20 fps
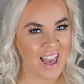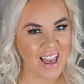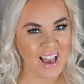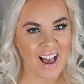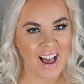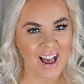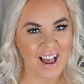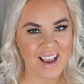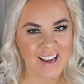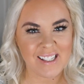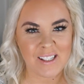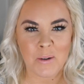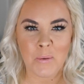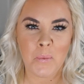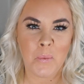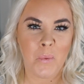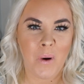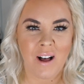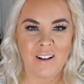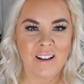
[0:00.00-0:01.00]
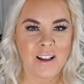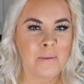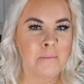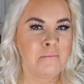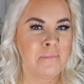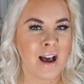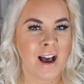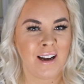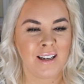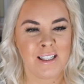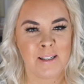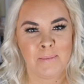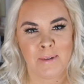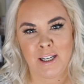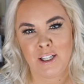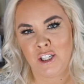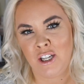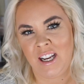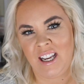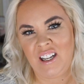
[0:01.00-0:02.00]
Hey guys, welcome back to my
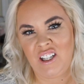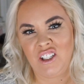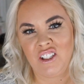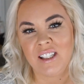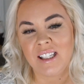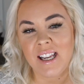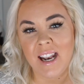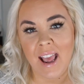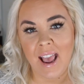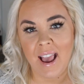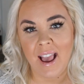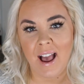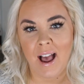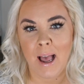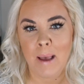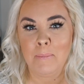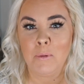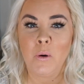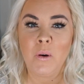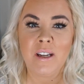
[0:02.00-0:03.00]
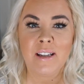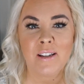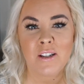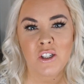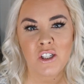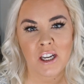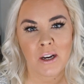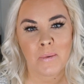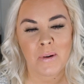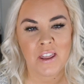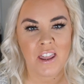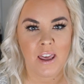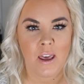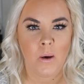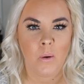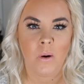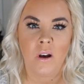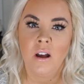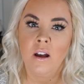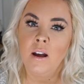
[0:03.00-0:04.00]
channel. Today I'm going to share with
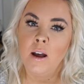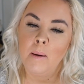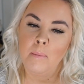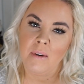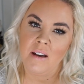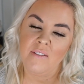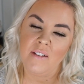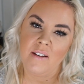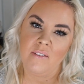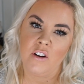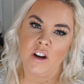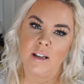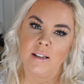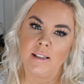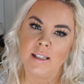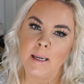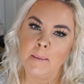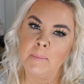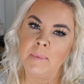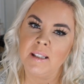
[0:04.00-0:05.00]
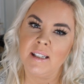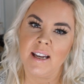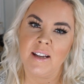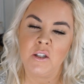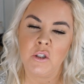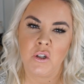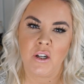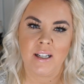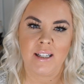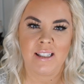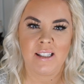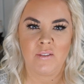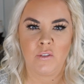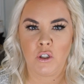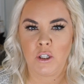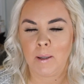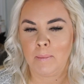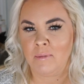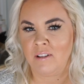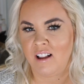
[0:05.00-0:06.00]
you my favorite tips and tricks
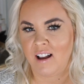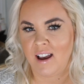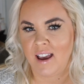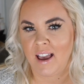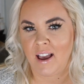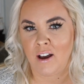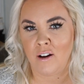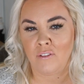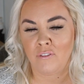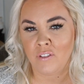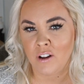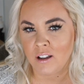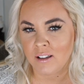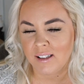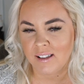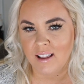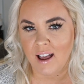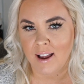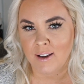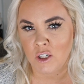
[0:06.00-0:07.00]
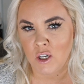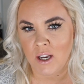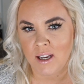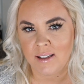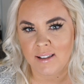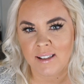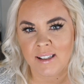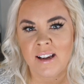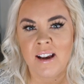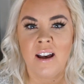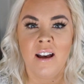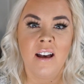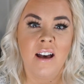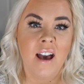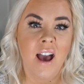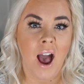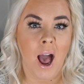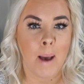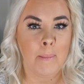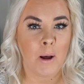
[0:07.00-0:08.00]
for applying false lashes.
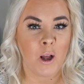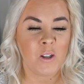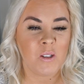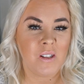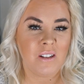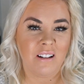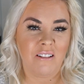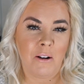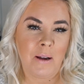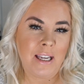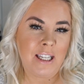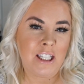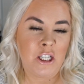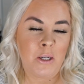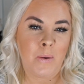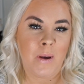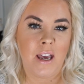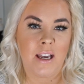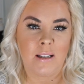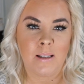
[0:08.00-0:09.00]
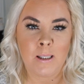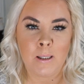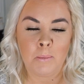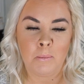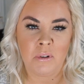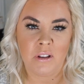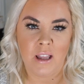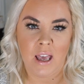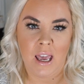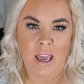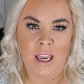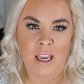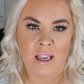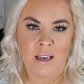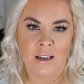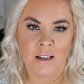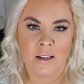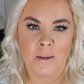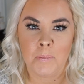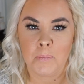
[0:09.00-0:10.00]
I'm also going to
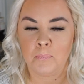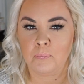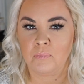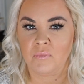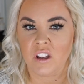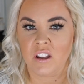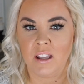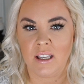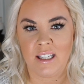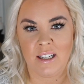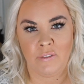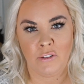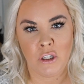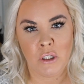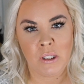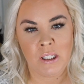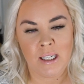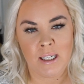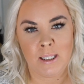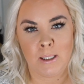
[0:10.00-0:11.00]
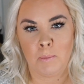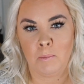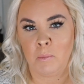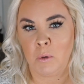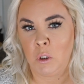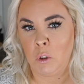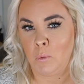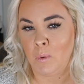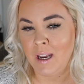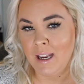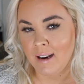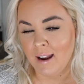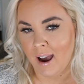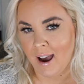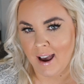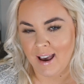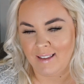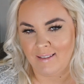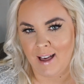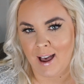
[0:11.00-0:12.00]
explain the differences between
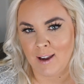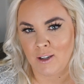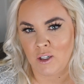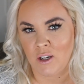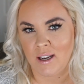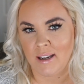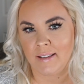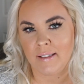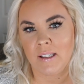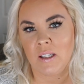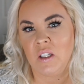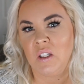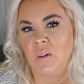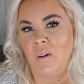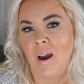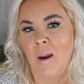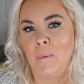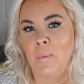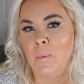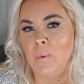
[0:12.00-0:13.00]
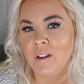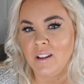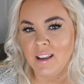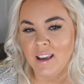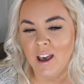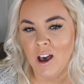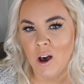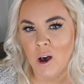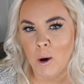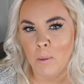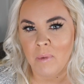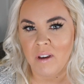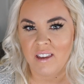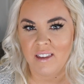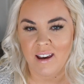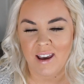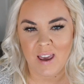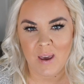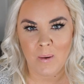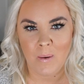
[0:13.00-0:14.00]
eyelashes. So I really hope
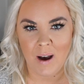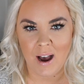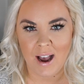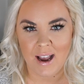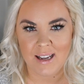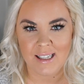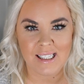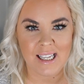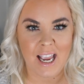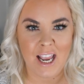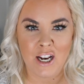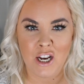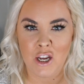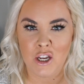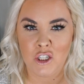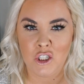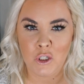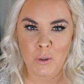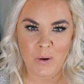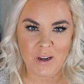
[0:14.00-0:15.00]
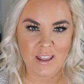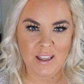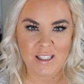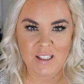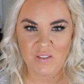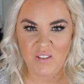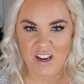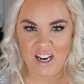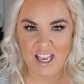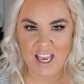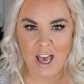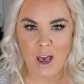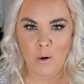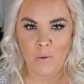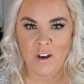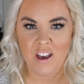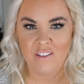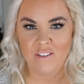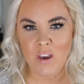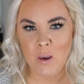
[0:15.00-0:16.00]
that you guys enjoy this
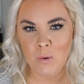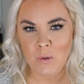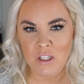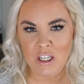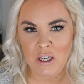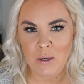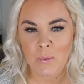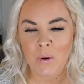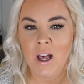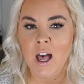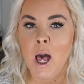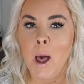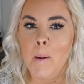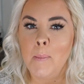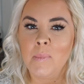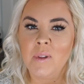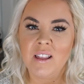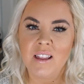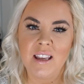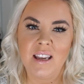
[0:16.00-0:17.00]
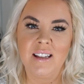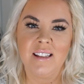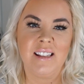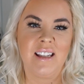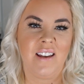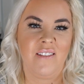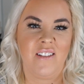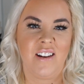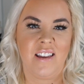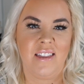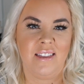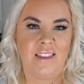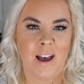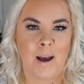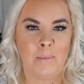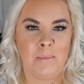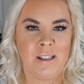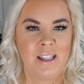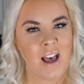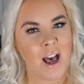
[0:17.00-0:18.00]
video. If you do, please give it a
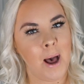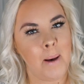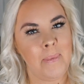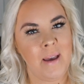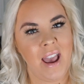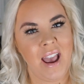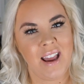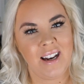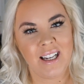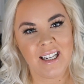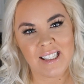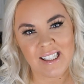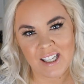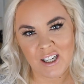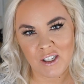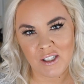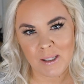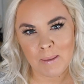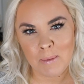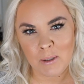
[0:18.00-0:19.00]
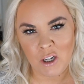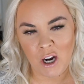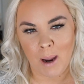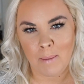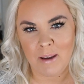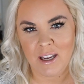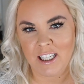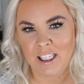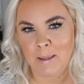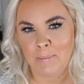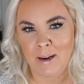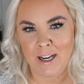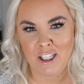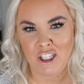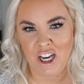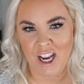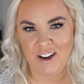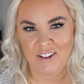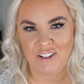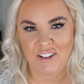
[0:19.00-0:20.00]
thumbs up and consider subscribing to my
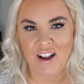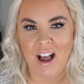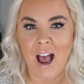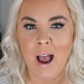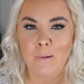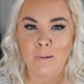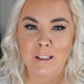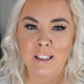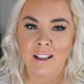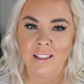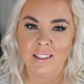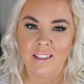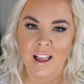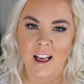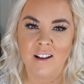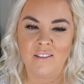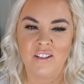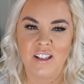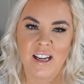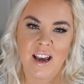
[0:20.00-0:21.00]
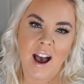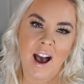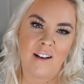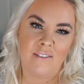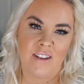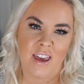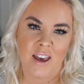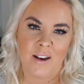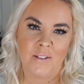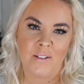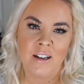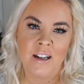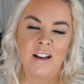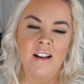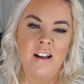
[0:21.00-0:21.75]
channel. I would love to have you.